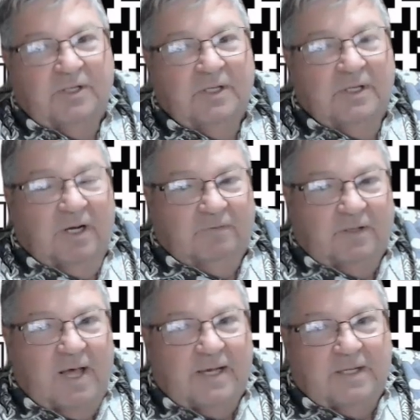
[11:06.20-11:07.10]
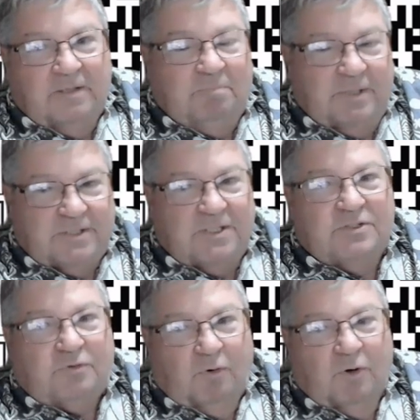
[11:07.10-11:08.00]
of the lighting business
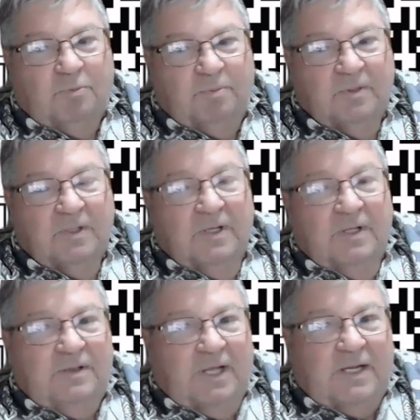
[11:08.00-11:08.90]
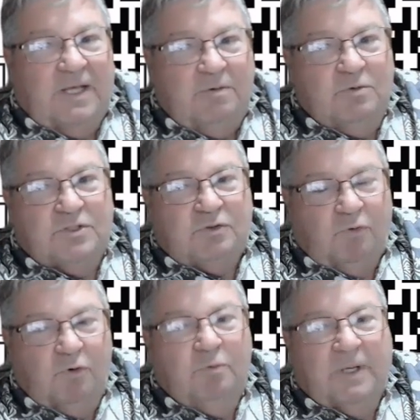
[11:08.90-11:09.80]
group that he was
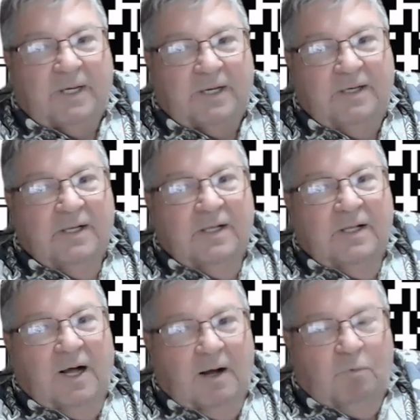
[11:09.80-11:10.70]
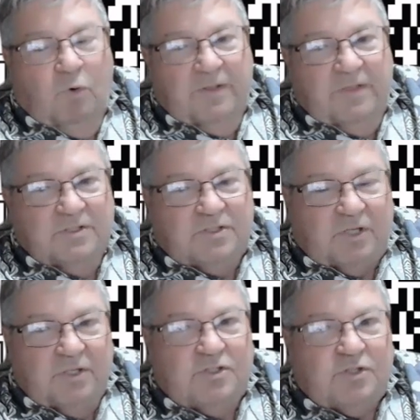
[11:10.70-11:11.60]
grooming with his
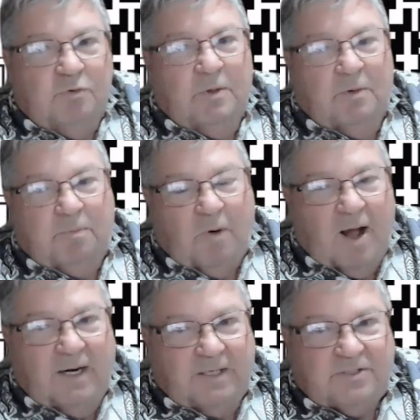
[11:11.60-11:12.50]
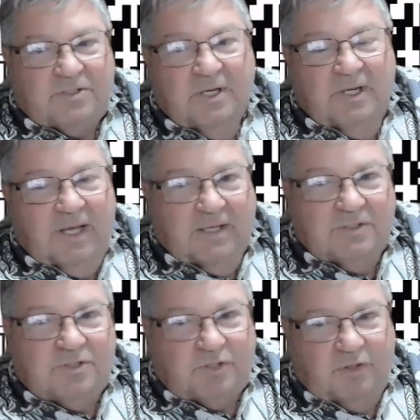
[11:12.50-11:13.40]
consumer products and
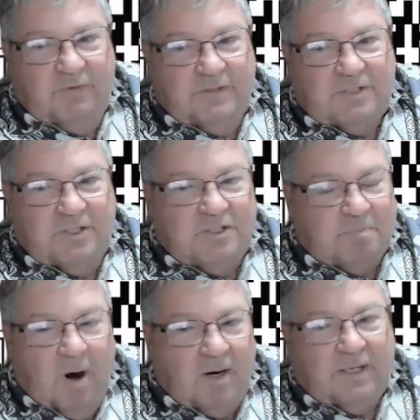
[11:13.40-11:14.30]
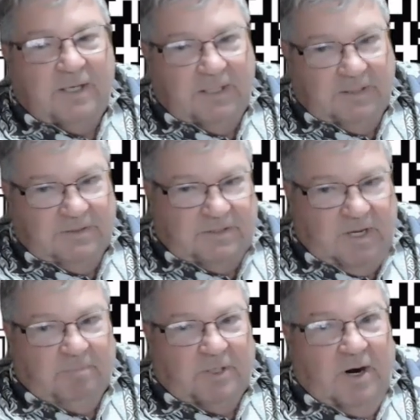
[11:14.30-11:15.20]
services marketing
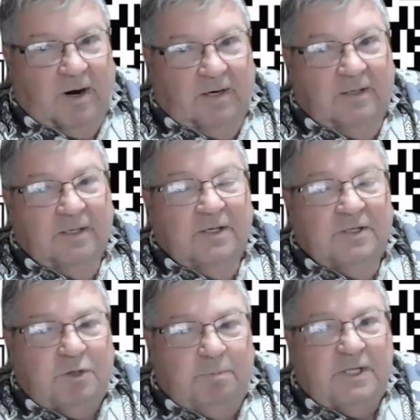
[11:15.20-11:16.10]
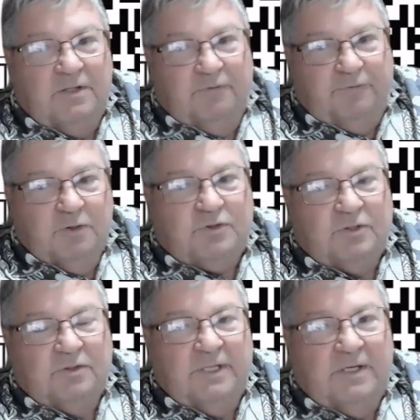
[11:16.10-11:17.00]
seminar to be the future
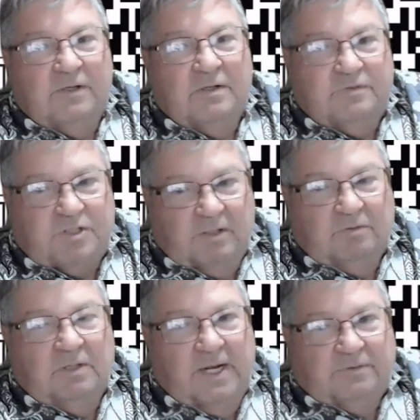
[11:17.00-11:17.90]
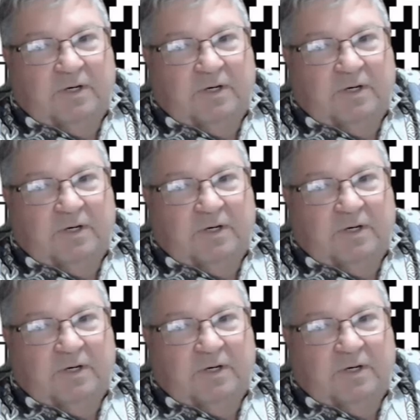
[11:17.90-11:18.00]
leader of General Electric.